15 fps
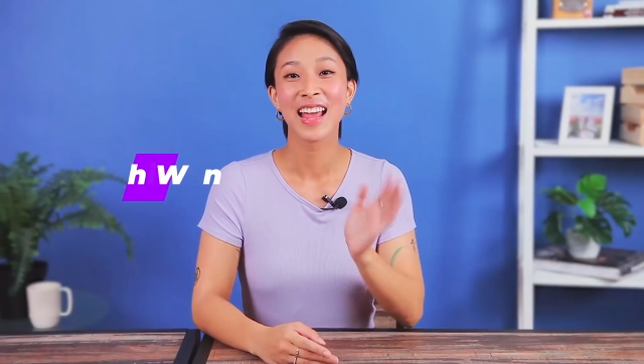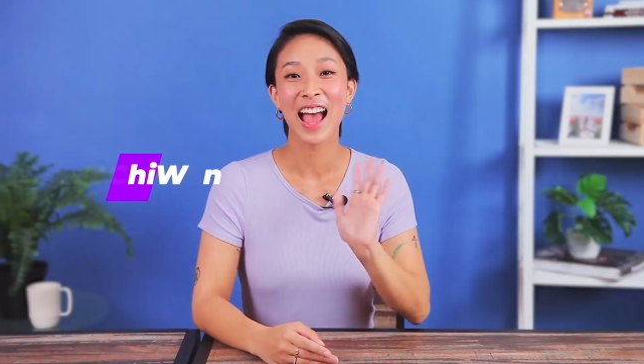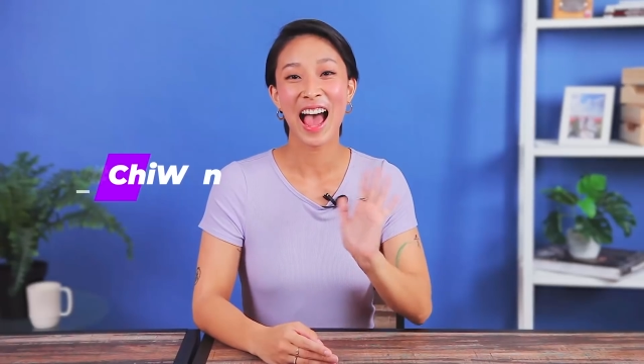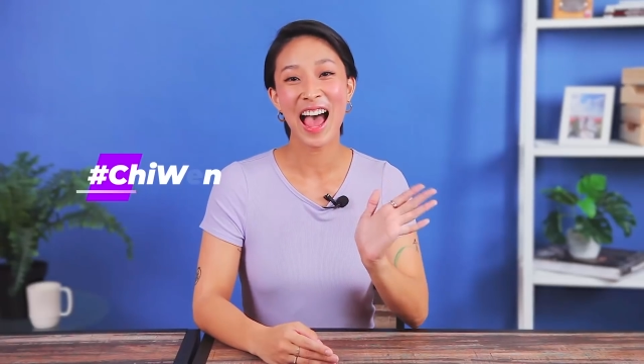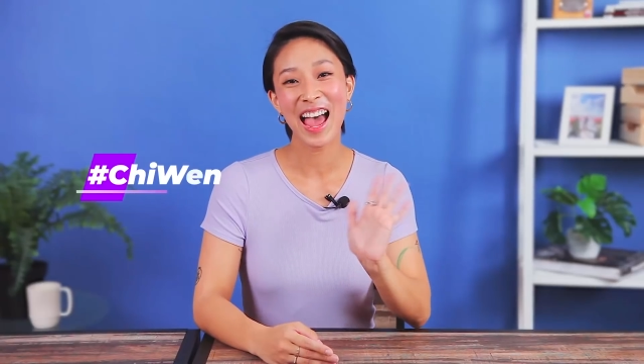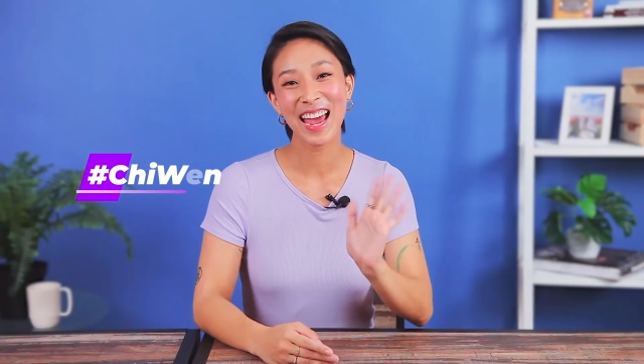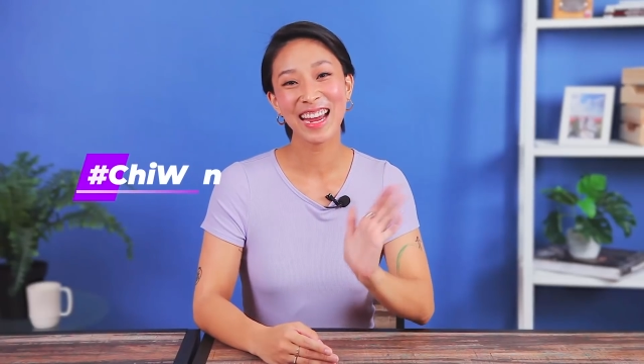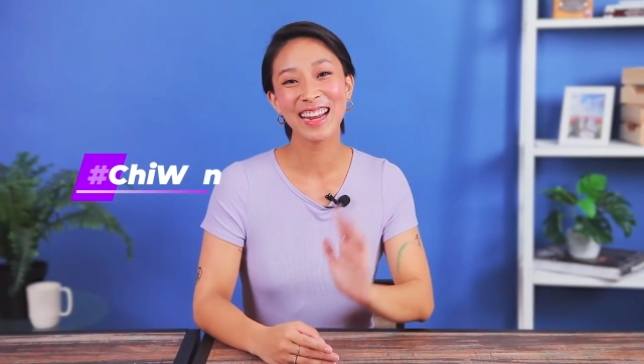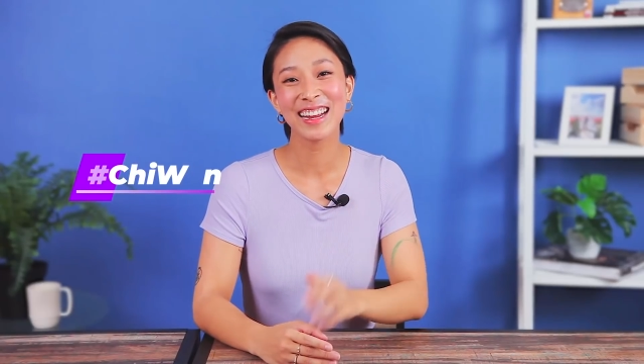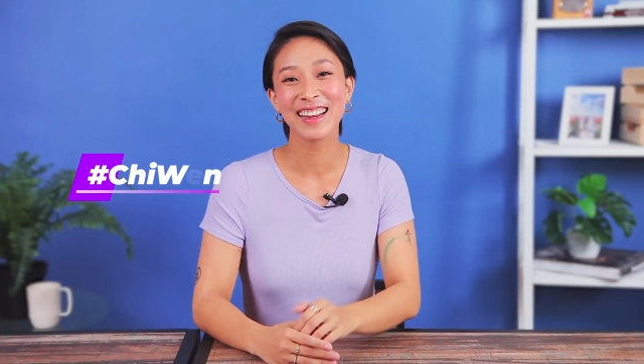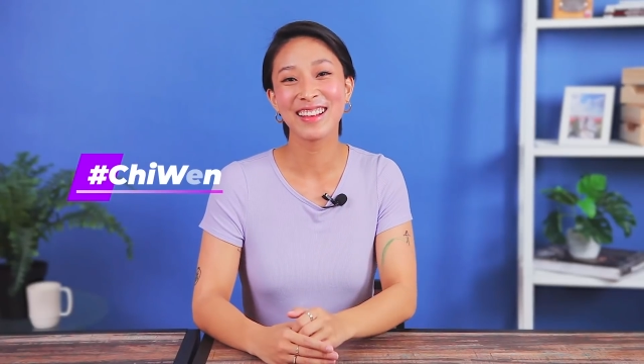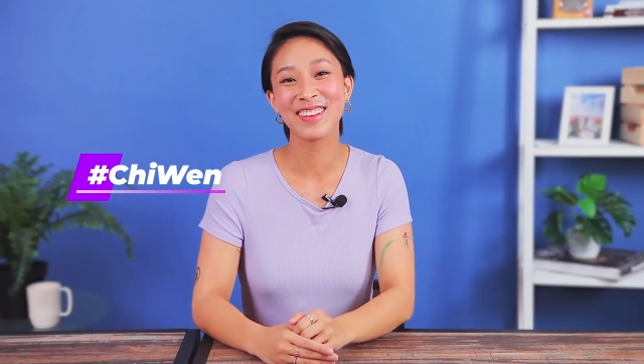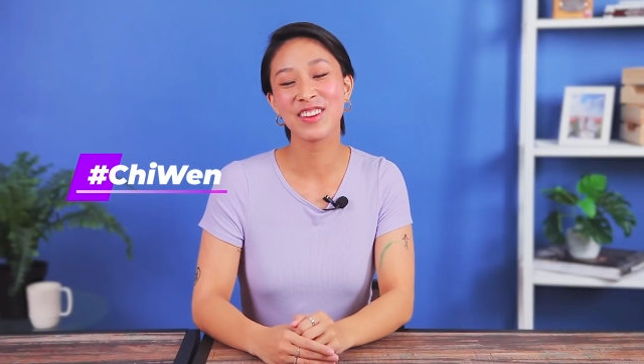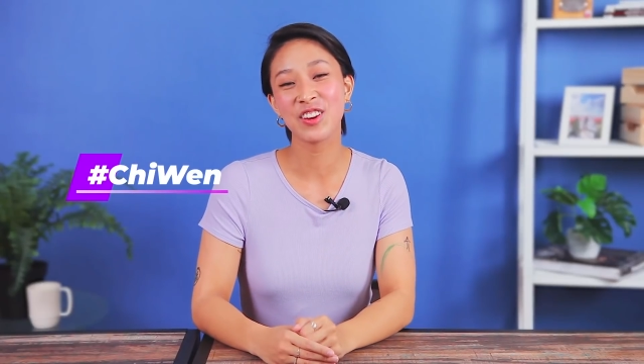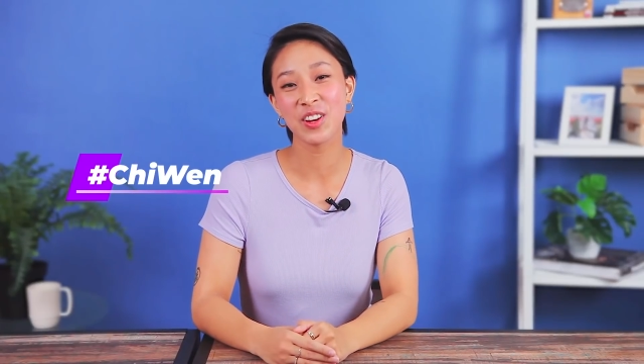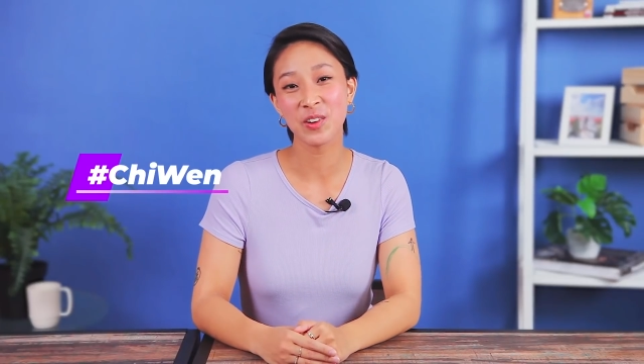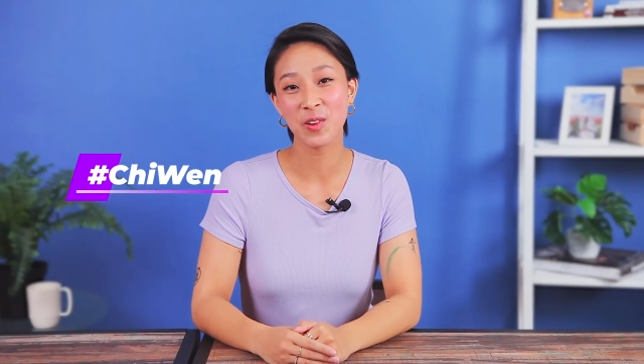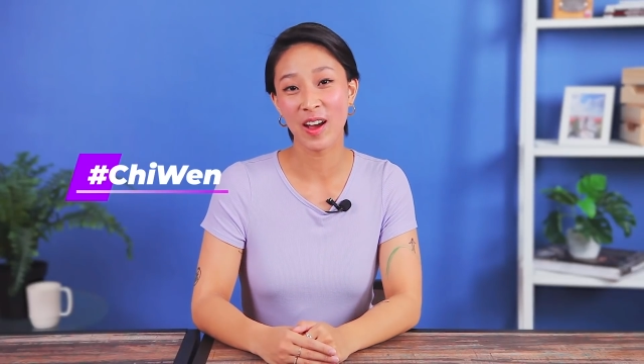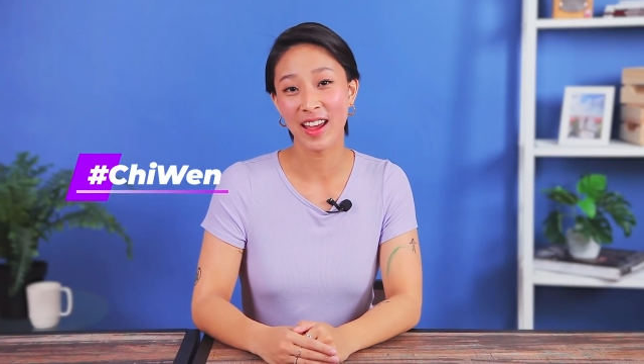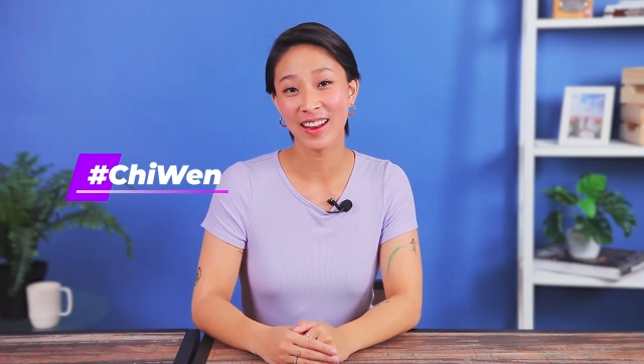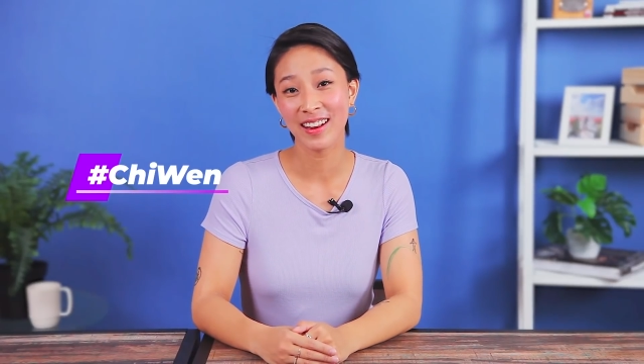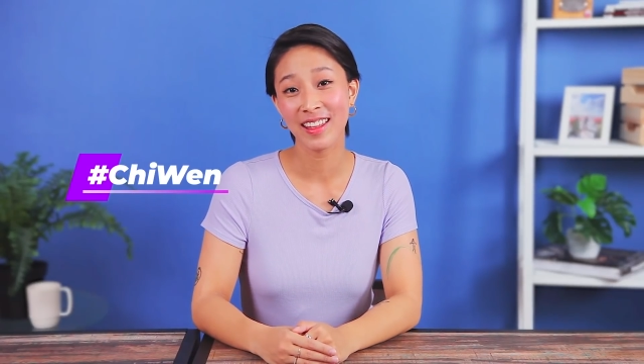Hi, it's Chi
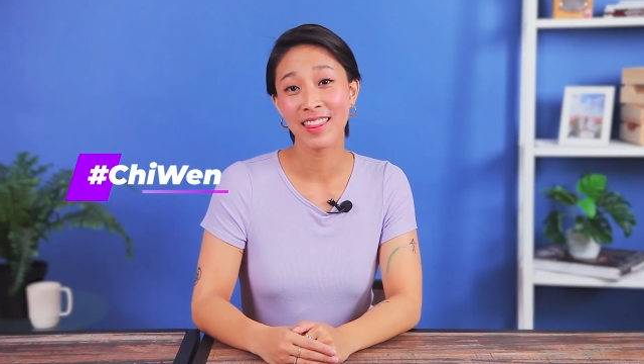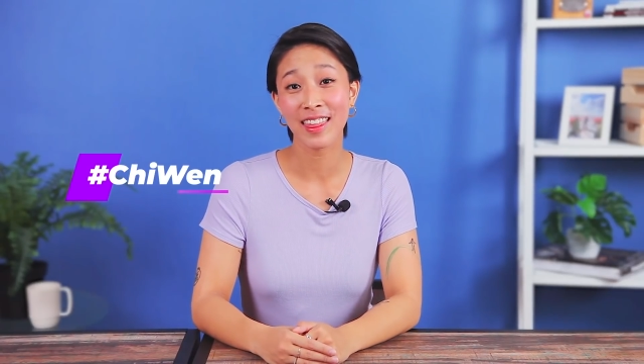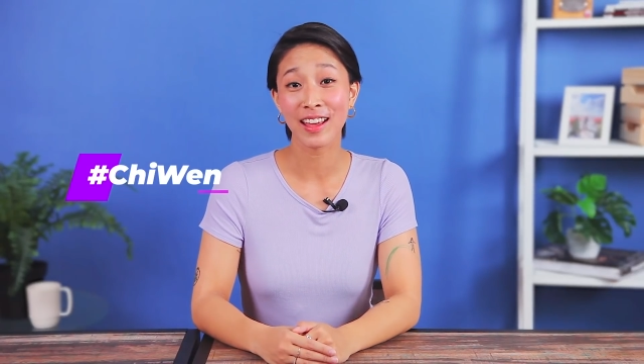Wen.